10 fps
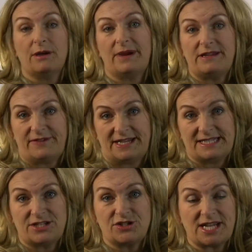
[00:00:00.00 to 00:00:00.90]
might find
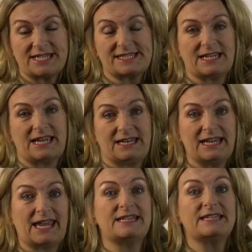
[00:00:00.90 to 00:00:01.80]
interesting and
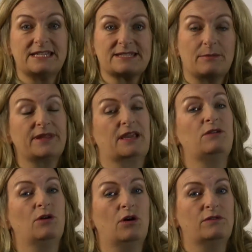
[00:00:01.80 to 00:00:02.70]
get something
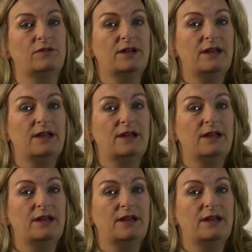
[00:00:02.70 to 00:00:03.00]
out of?